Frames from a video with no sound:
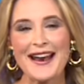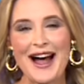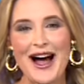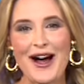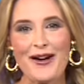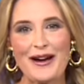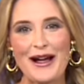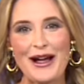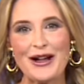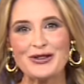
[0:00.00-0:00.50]

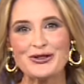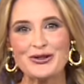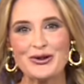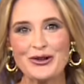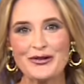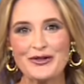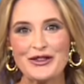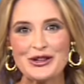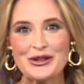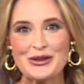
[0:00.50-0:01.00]
are our draw
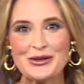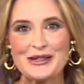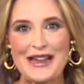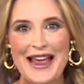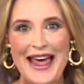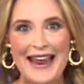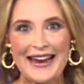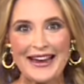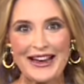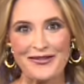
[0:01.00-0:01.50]
officials
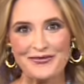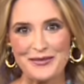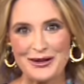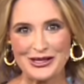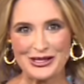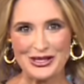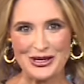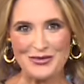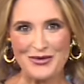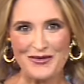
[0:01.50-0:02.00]
and government
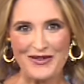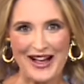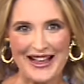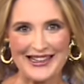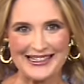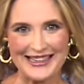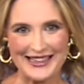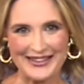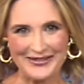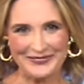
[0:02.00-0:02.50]

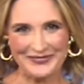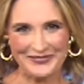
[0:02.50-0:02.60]
supervisor.